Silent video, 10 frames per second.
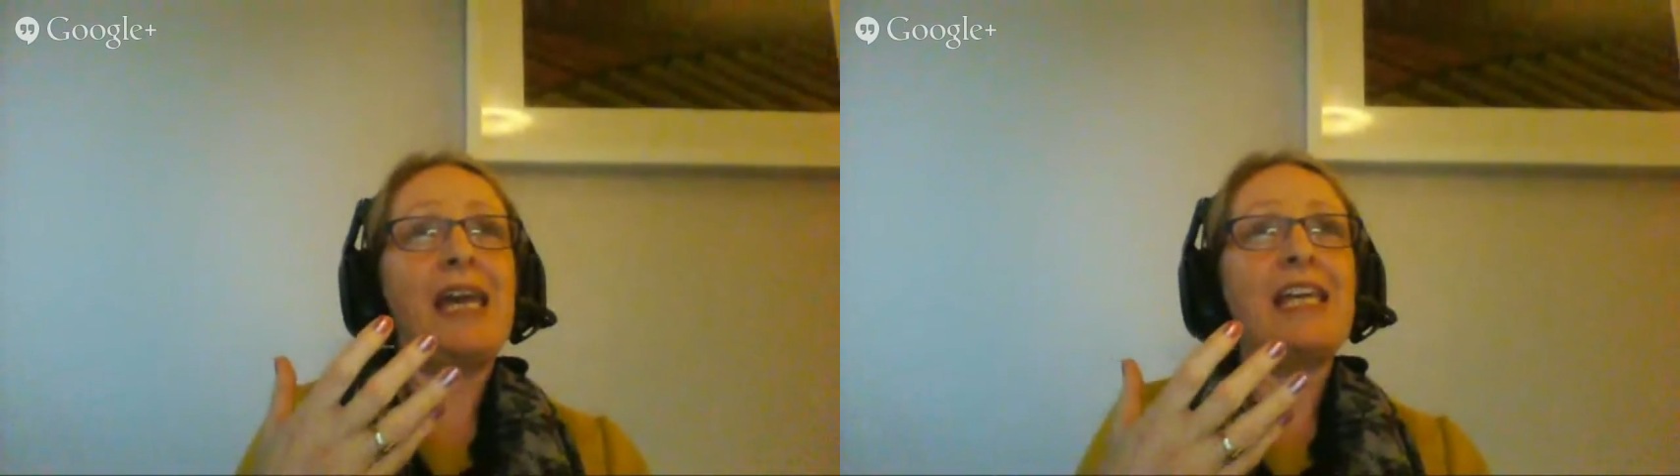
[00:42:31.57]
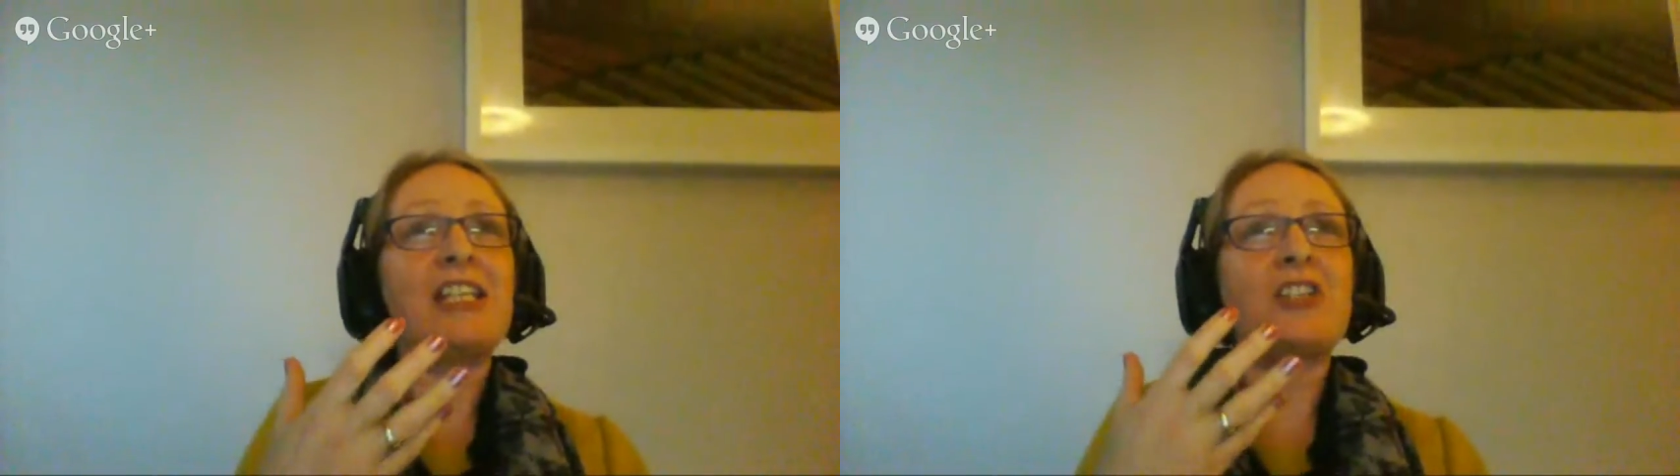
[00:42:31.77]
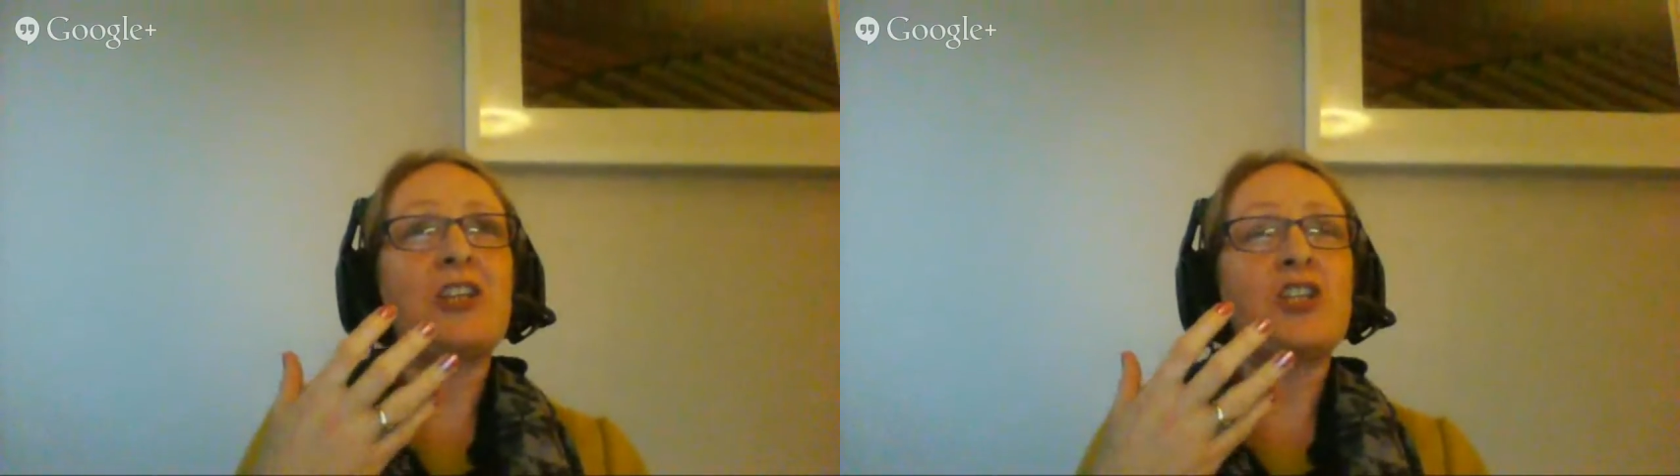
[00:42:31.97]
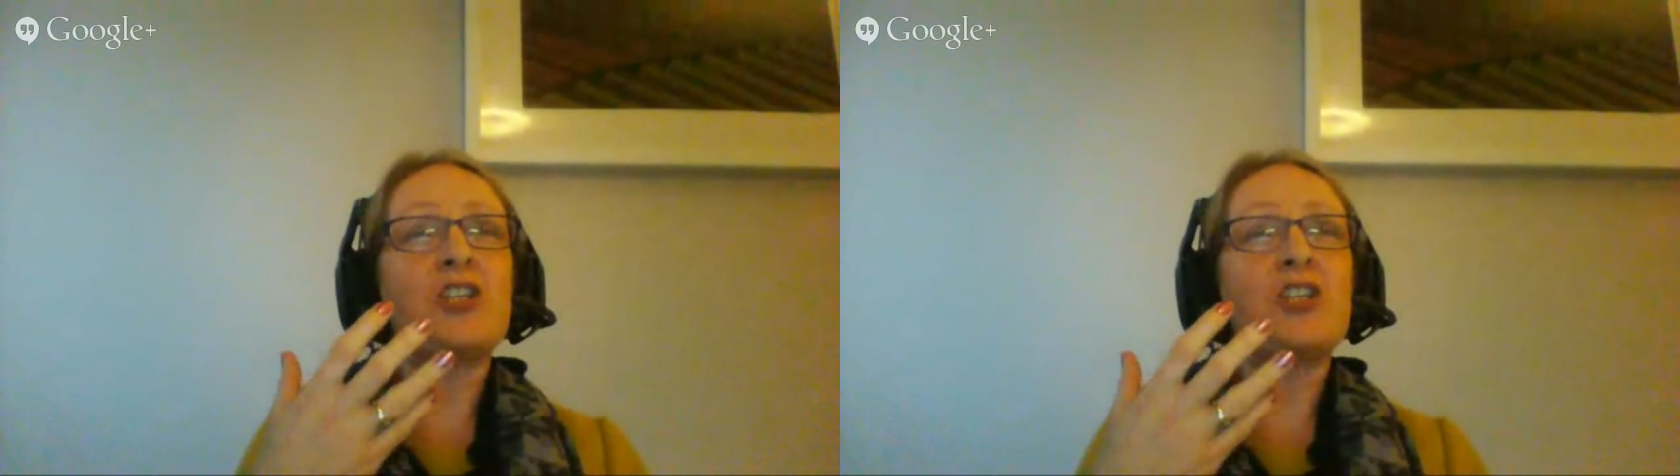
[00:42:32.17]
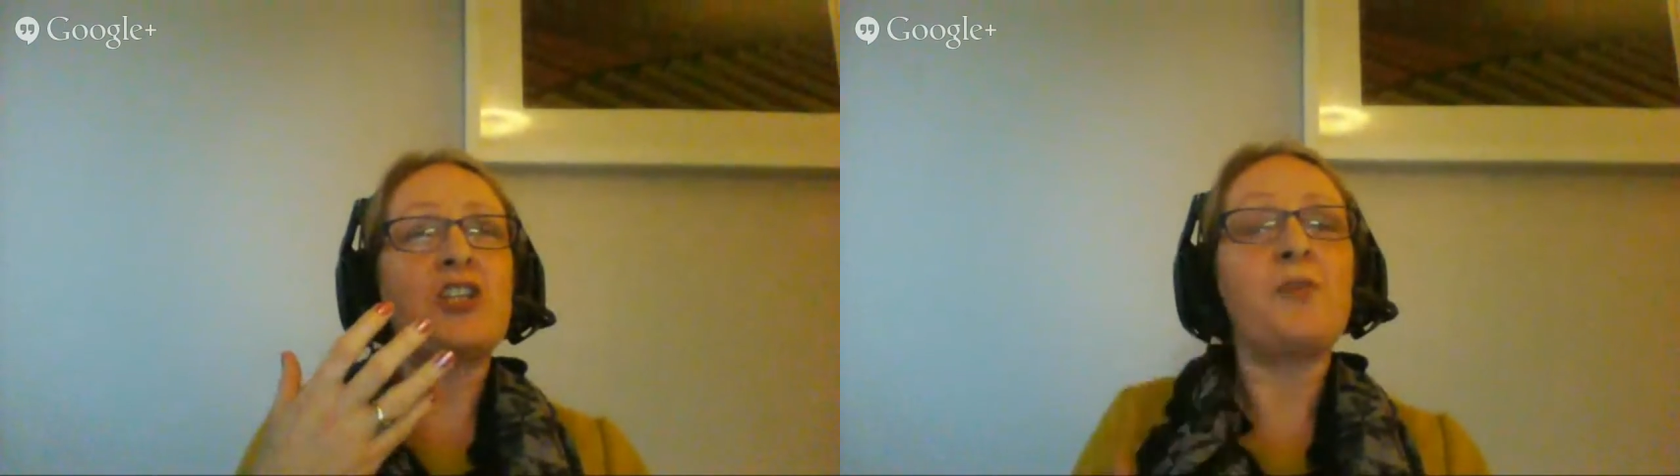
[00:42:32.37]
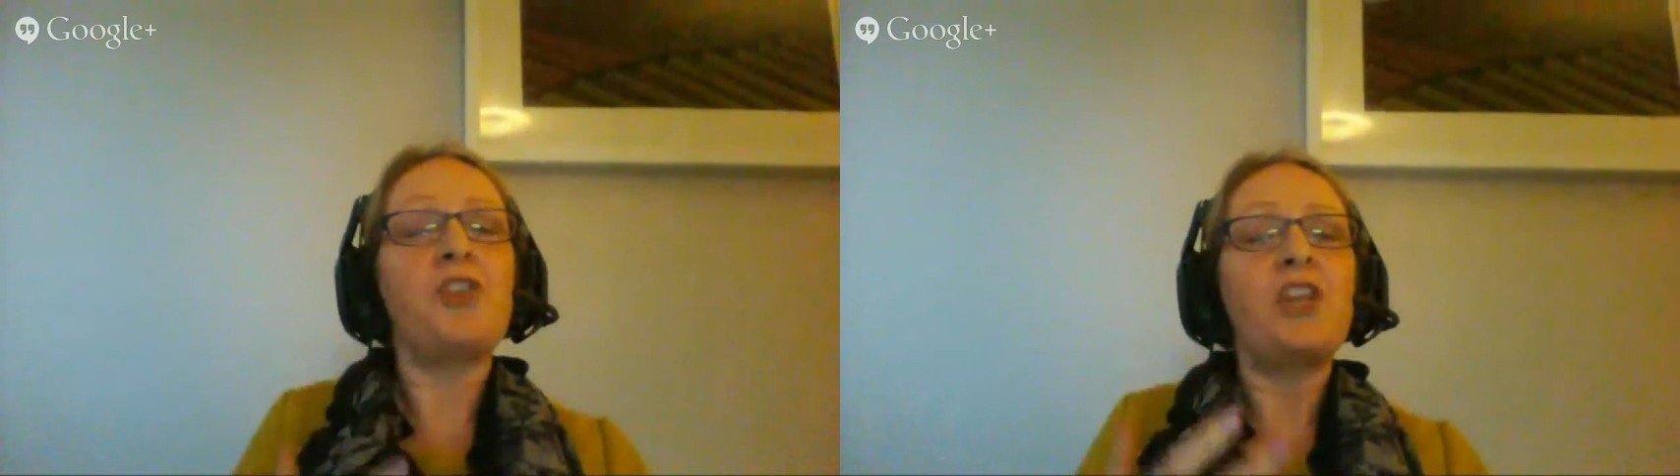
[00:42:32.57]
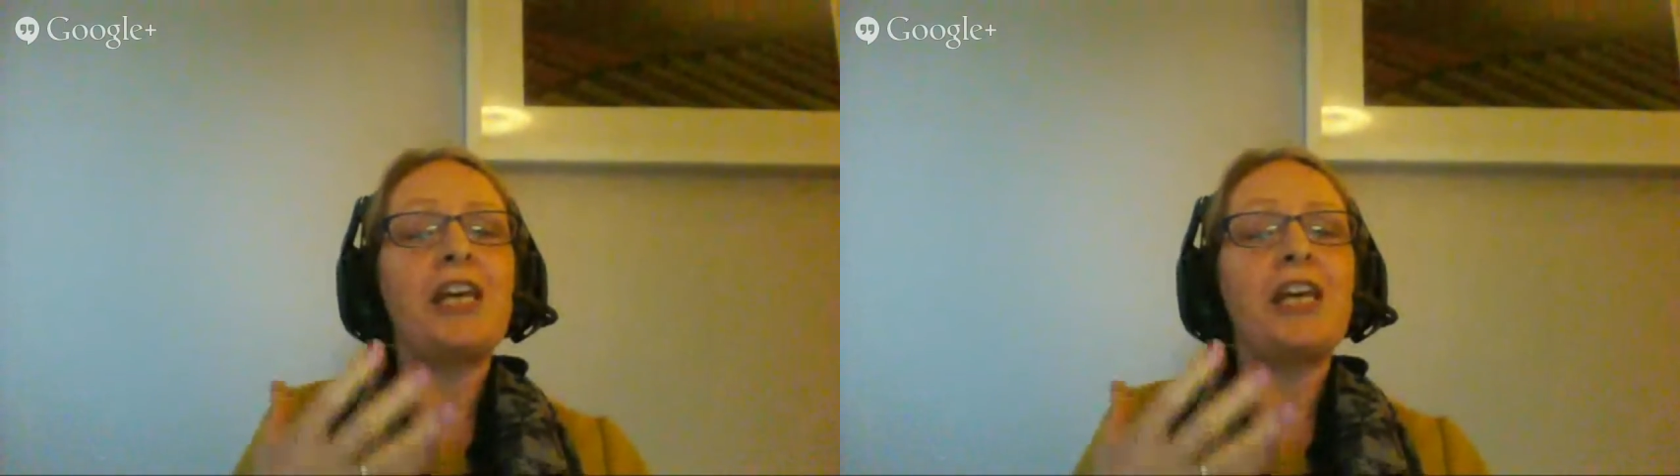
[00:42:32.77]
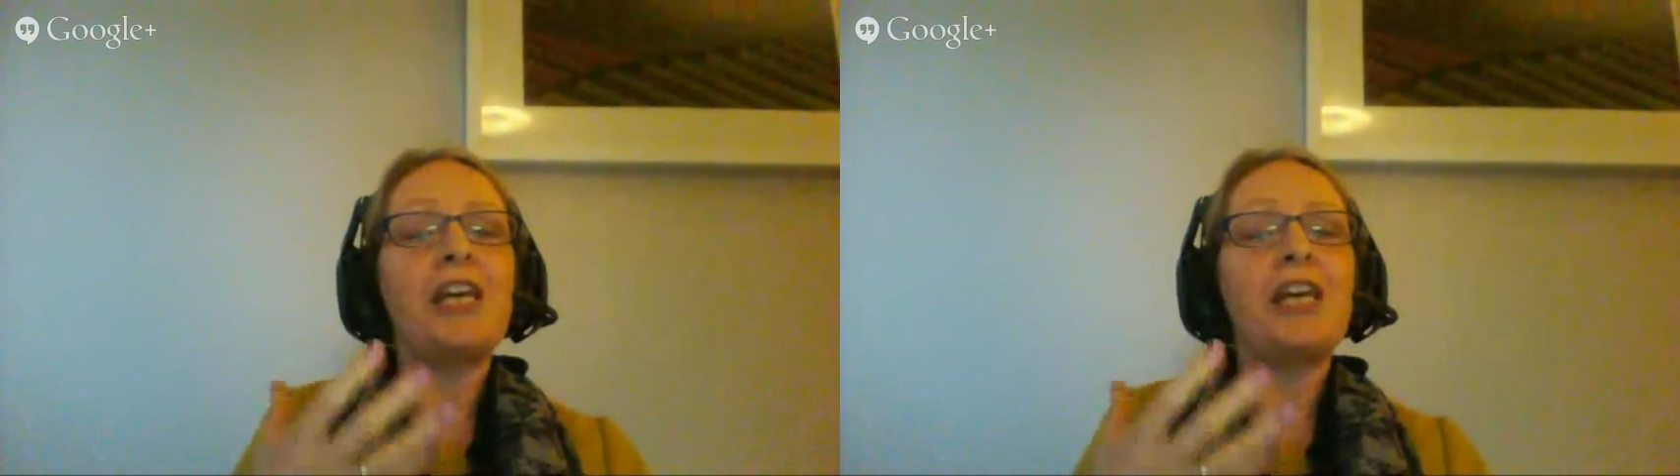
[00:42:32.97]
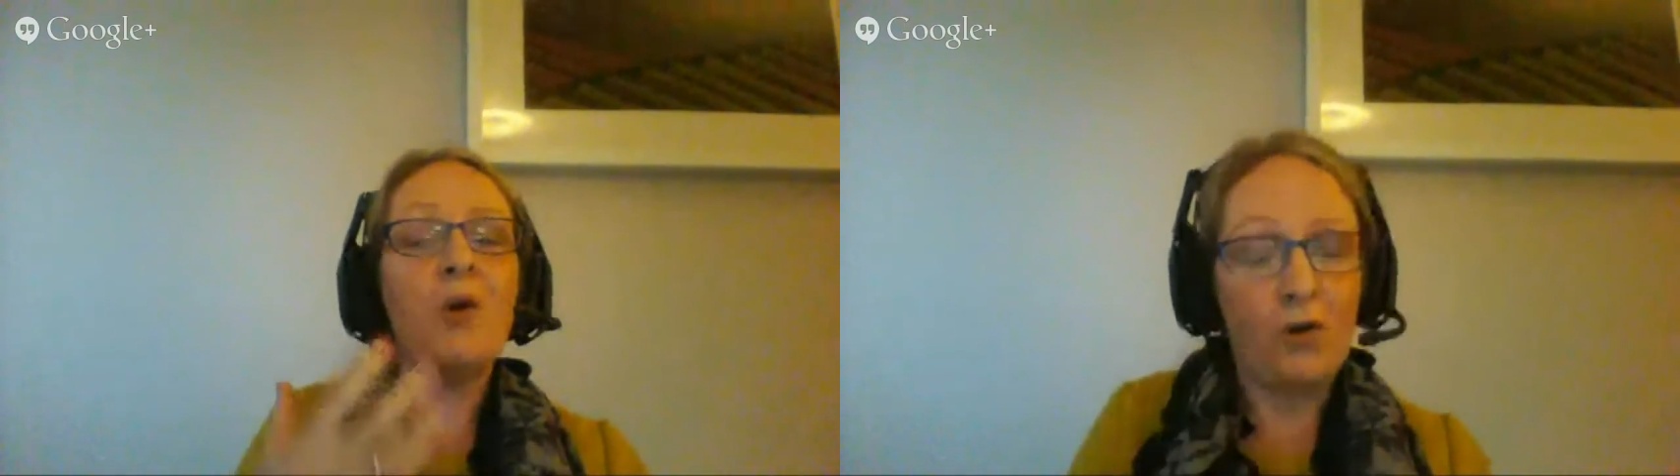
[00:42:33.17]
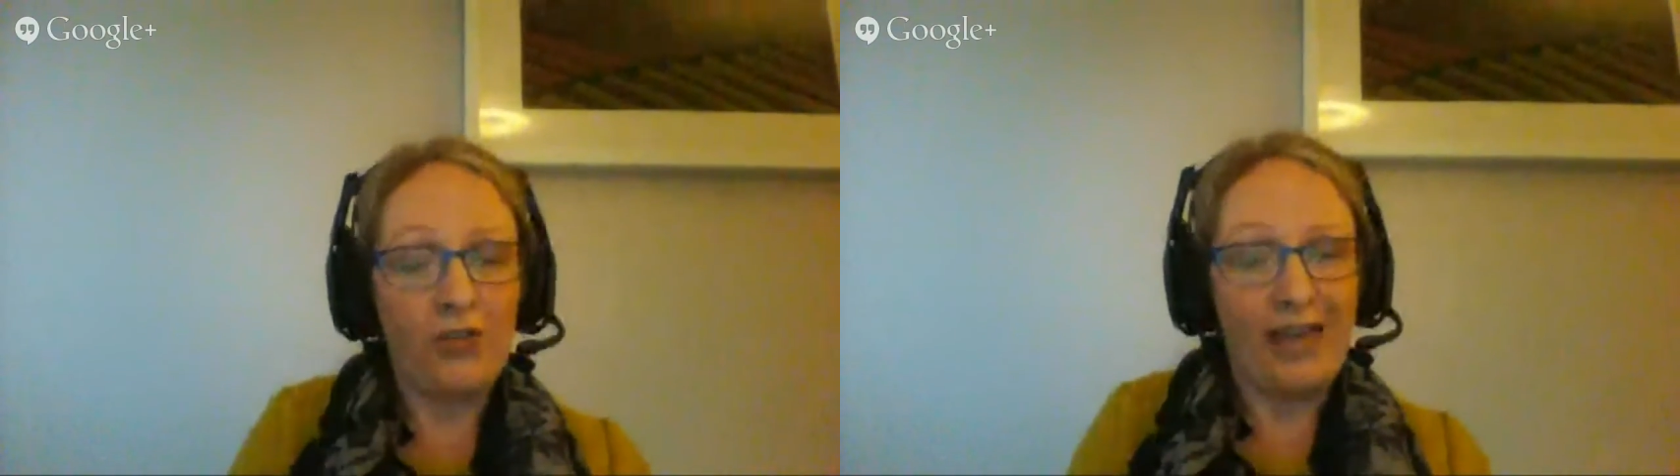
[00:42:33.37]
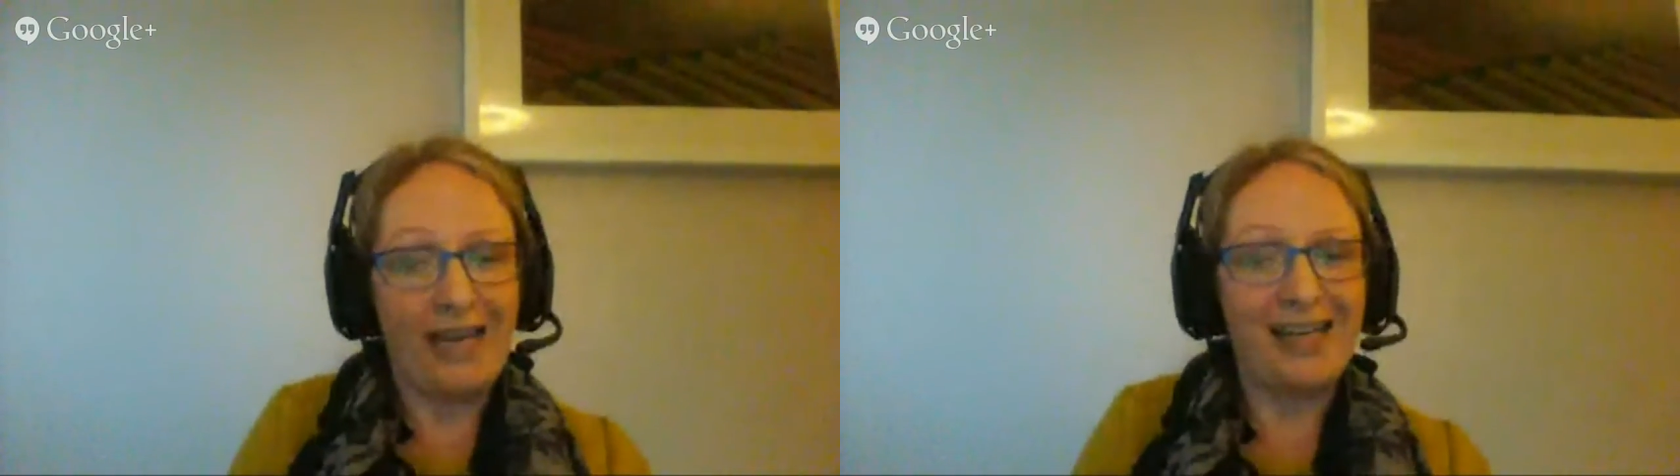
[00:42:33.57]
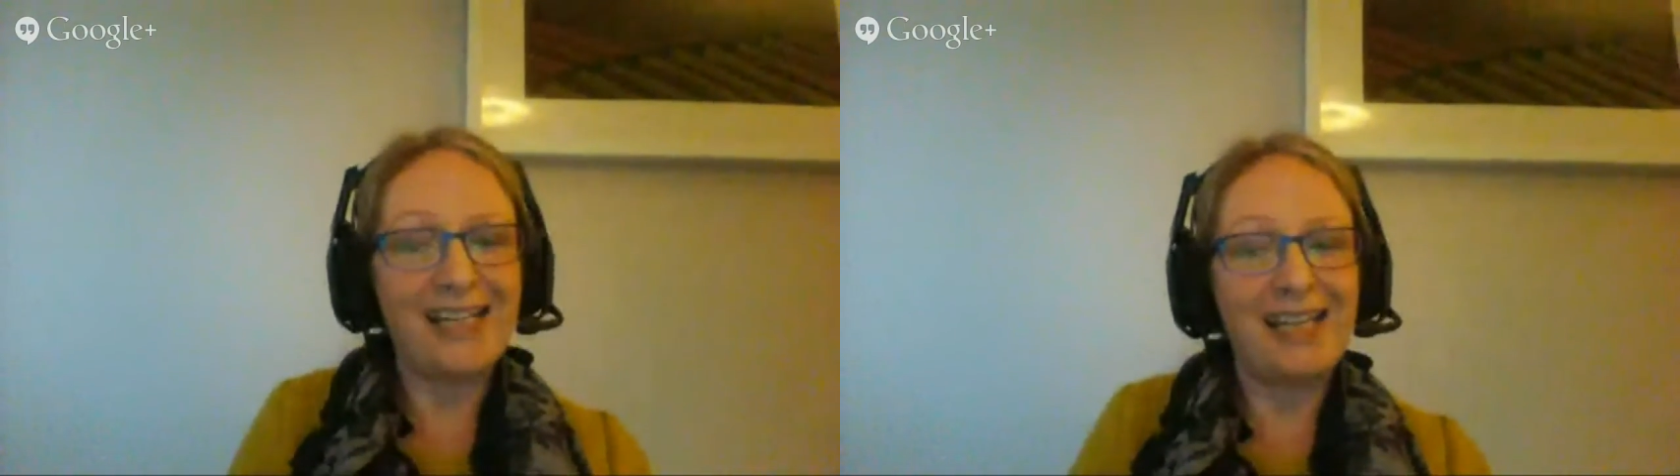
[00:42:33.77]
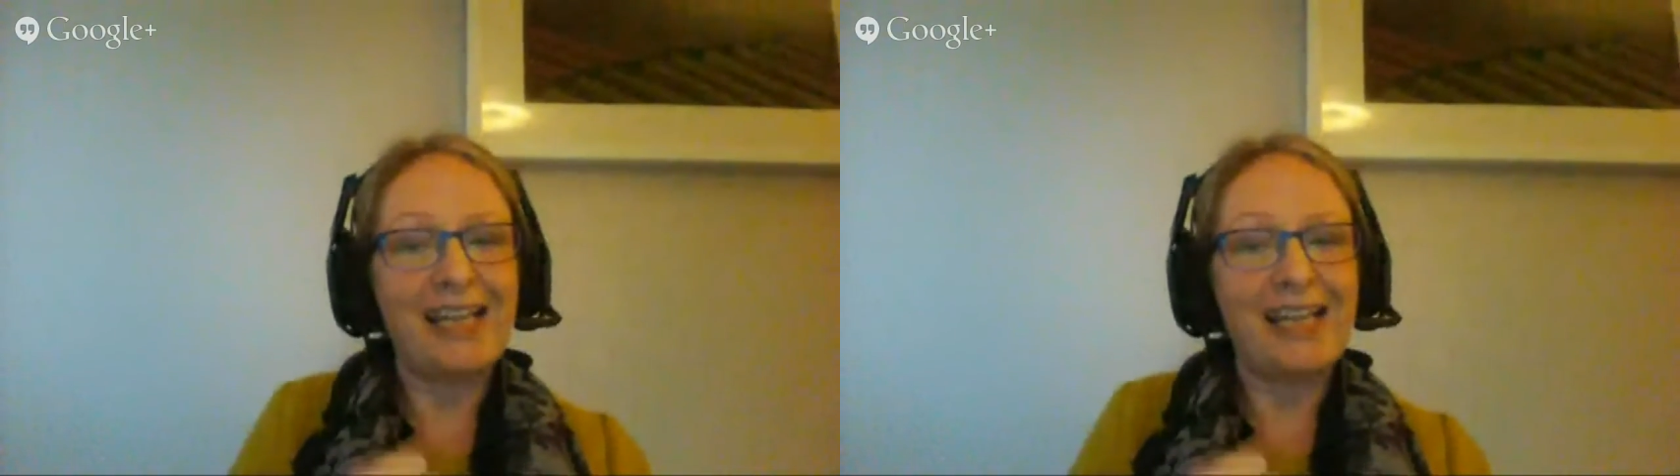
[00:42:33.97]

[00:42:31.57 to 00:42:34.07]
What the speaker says: is something more than